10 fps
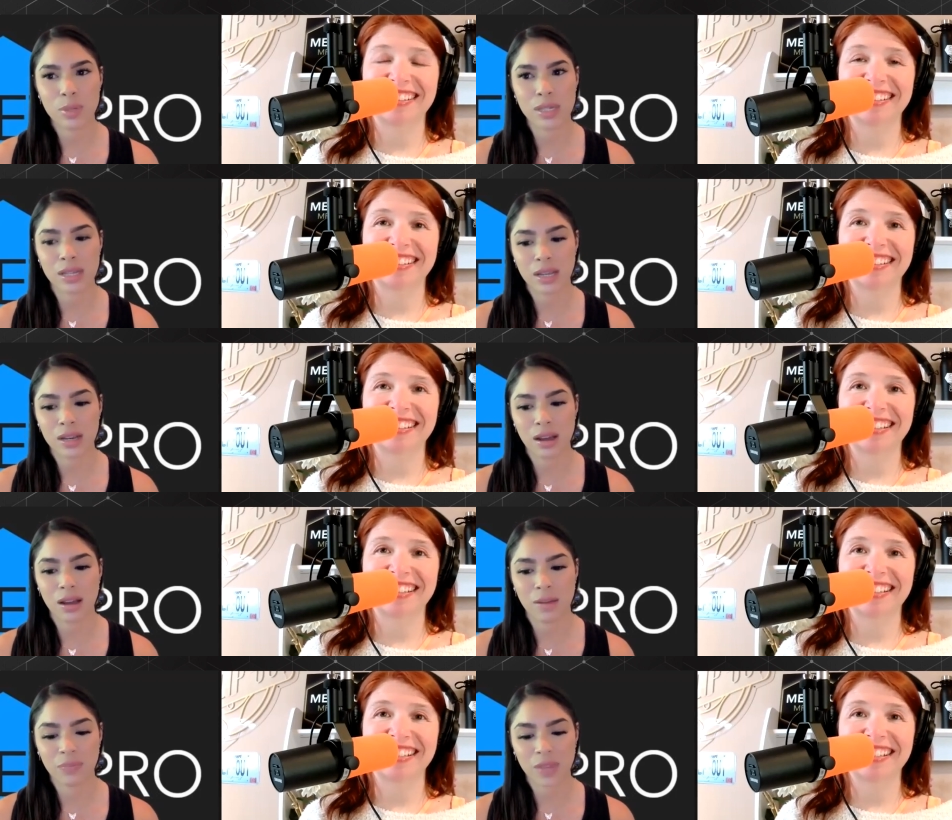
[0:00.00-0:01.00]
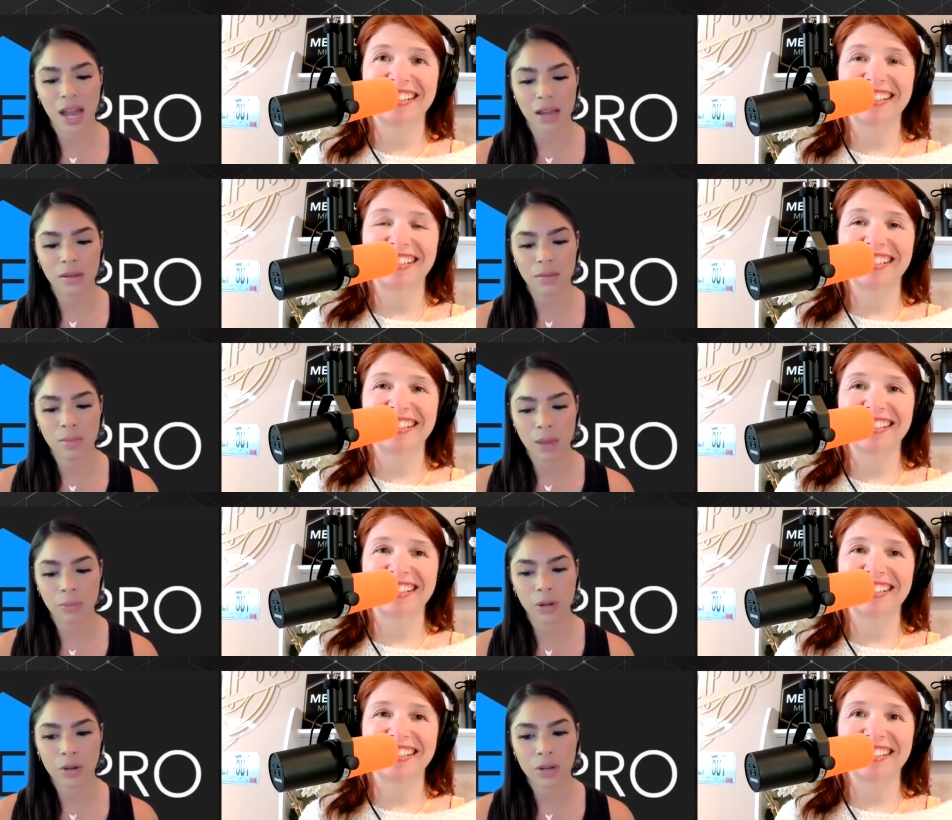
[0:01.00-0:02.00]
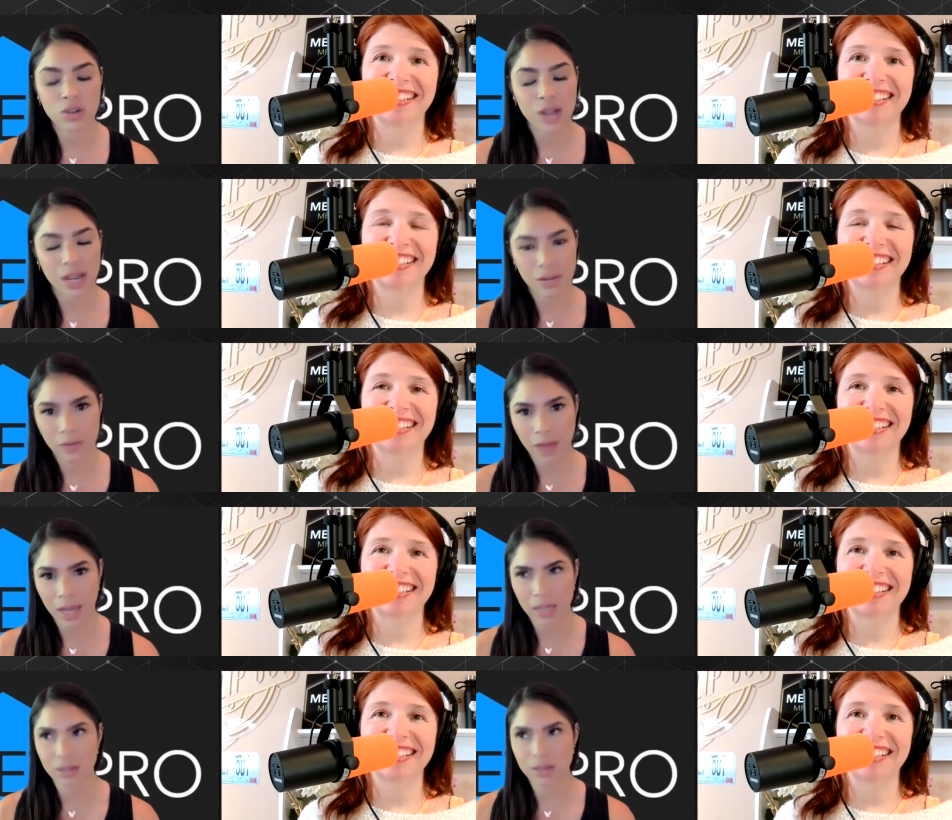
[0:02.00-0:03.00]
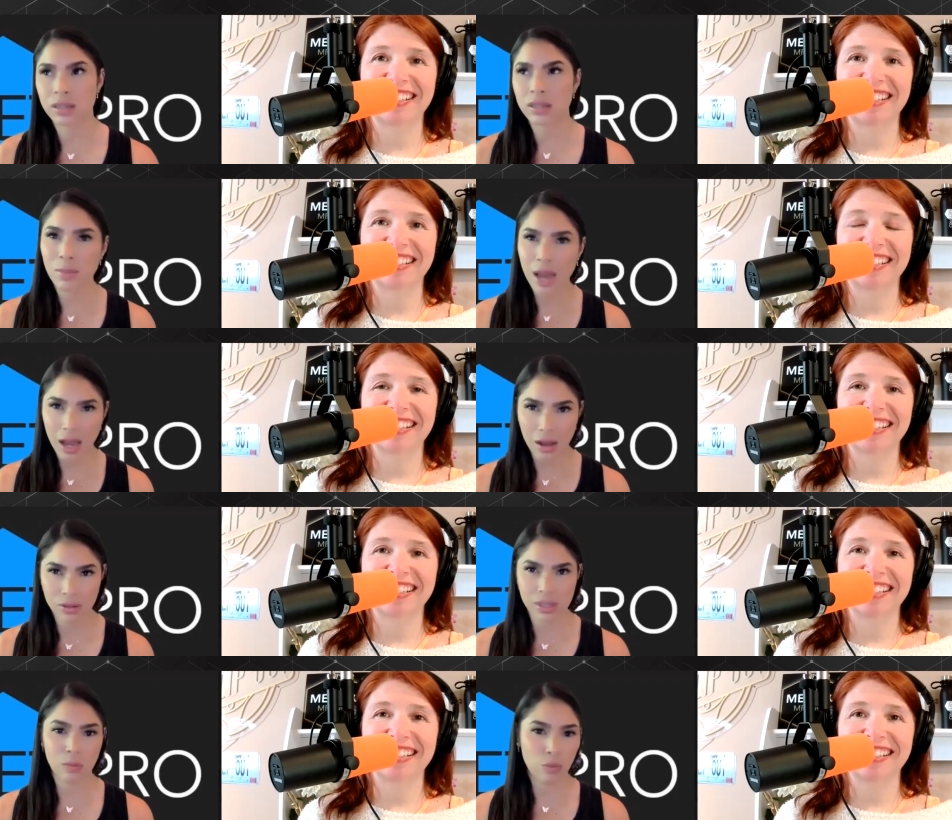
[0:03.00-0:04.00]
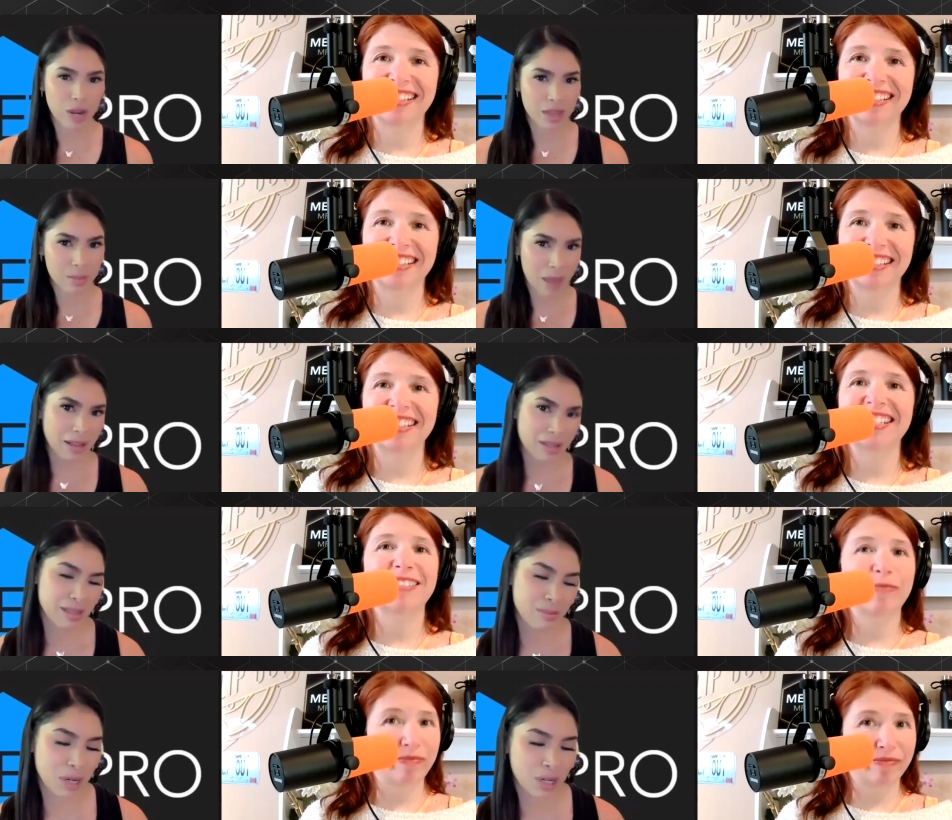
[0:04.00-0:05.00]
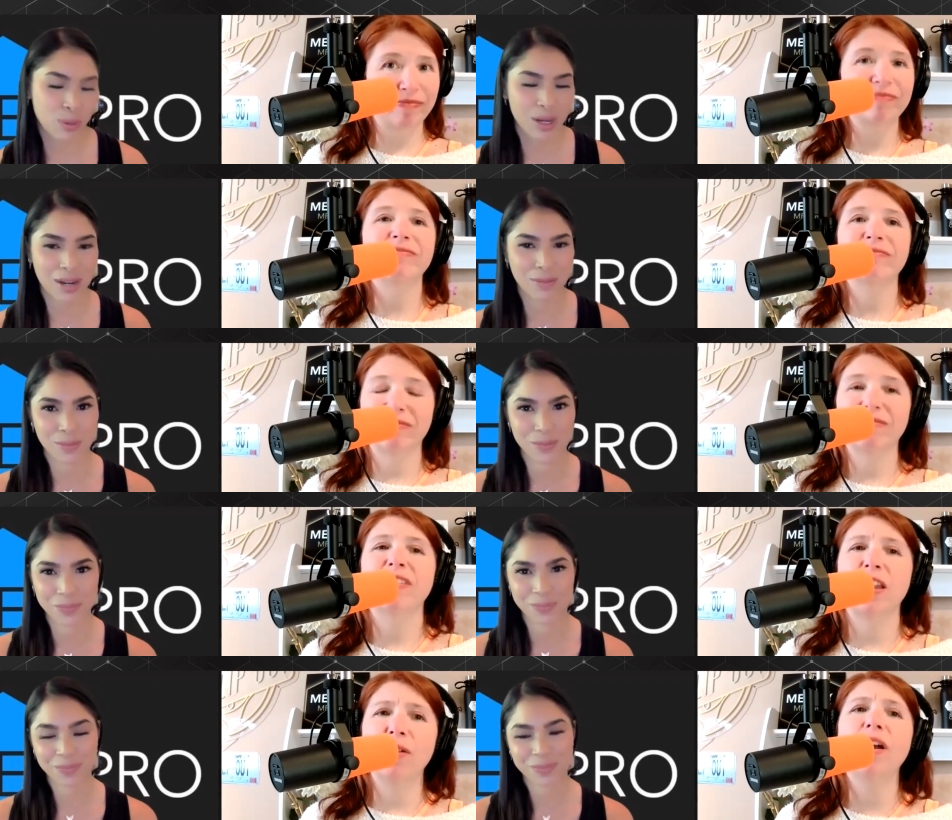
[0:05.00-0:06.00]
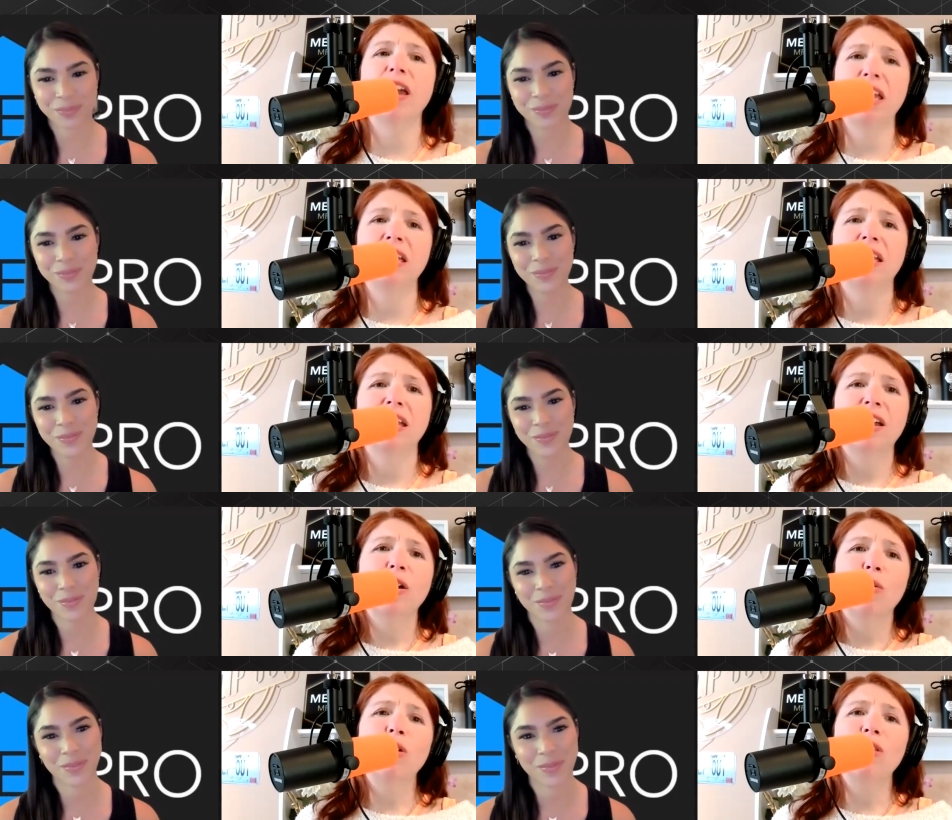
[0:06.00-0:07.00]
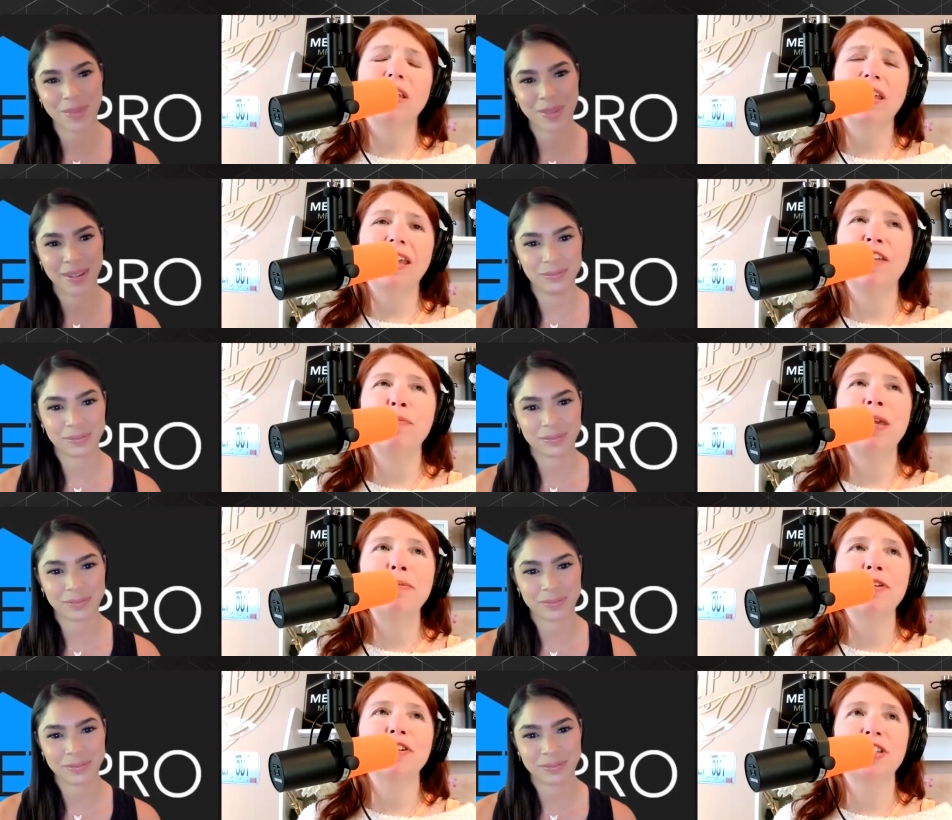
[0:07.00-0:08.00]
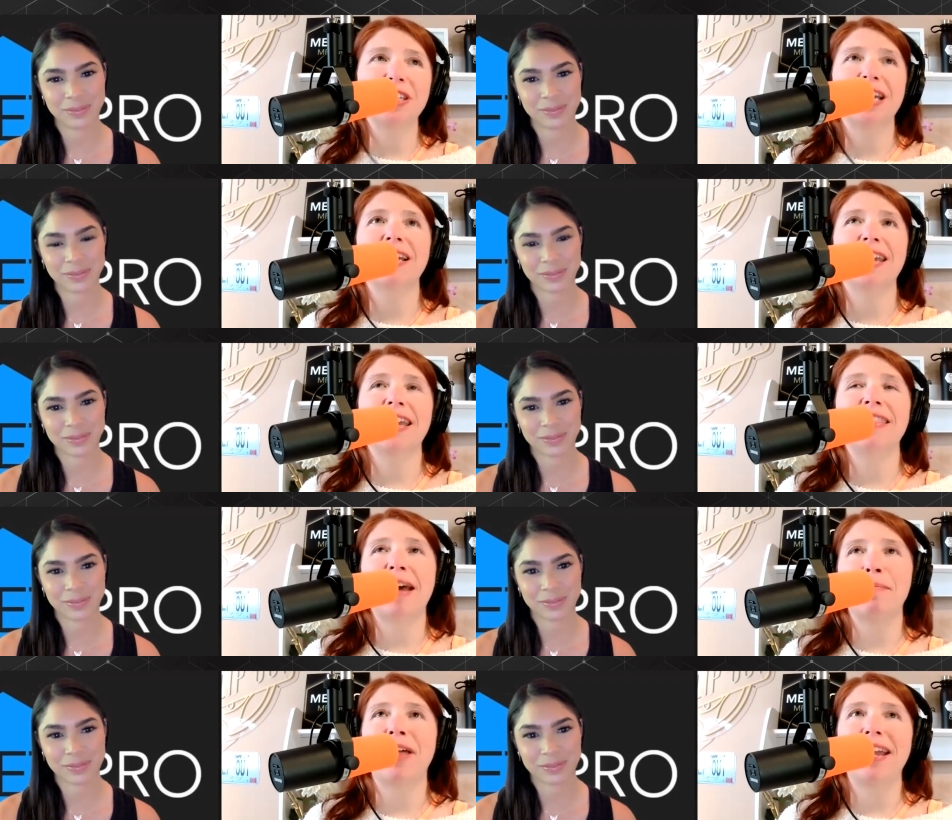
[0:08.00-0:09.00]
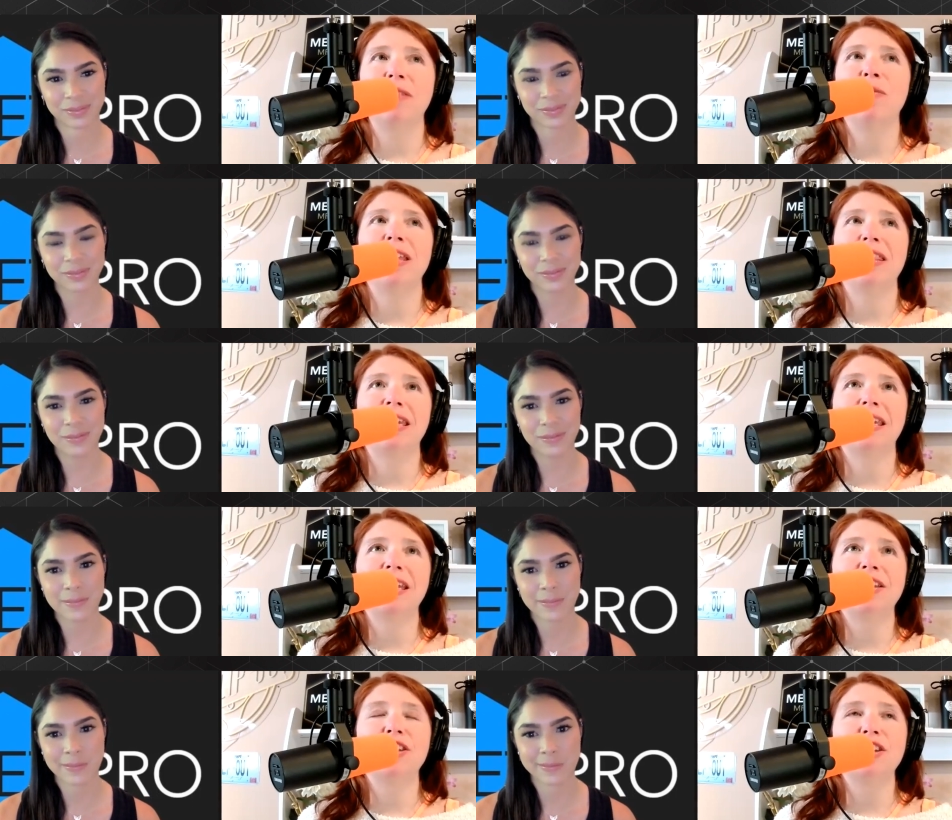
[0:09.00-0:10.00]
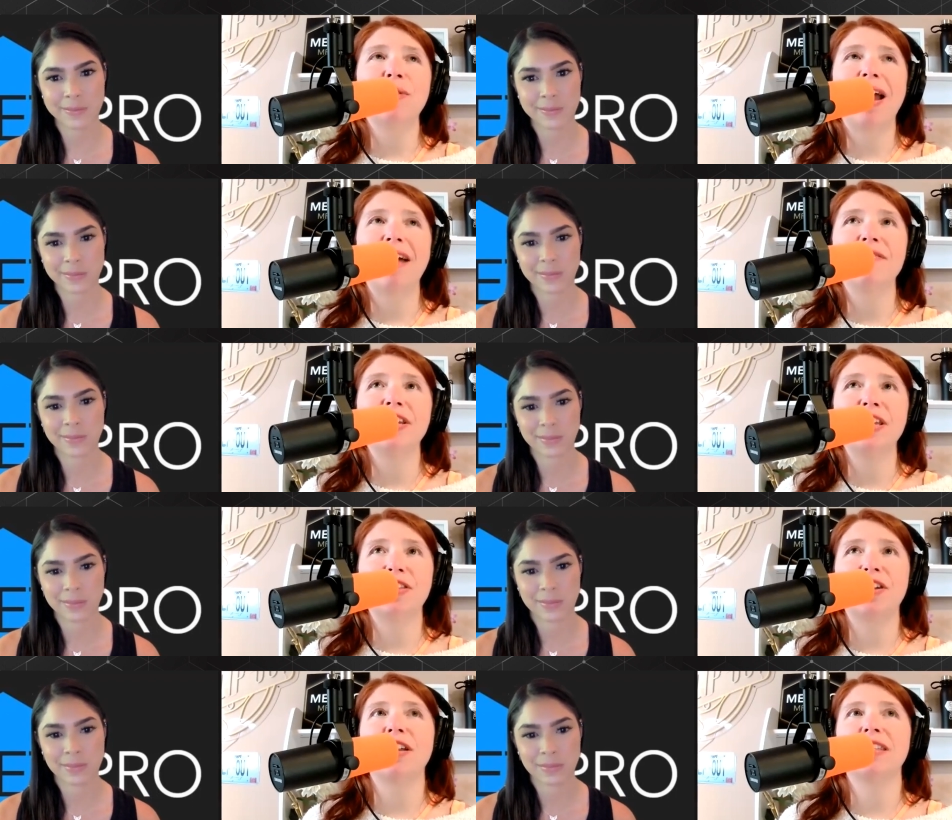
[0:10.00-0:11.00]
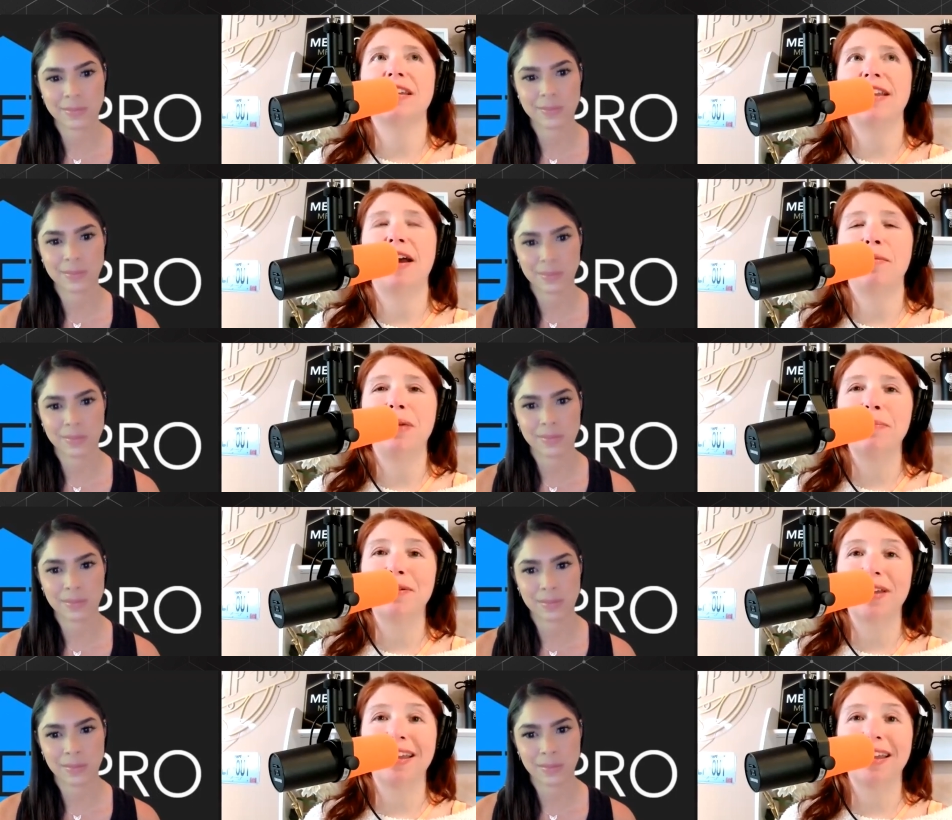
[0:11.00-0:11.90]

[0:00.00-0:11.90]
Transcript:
Speaker 1: opposite um, at MetPro and try to find somehow, some way, the balance in between.
Speaker 2: Okay. Well, if people are stuck in that black and white thinking, do you have any thoughts on how people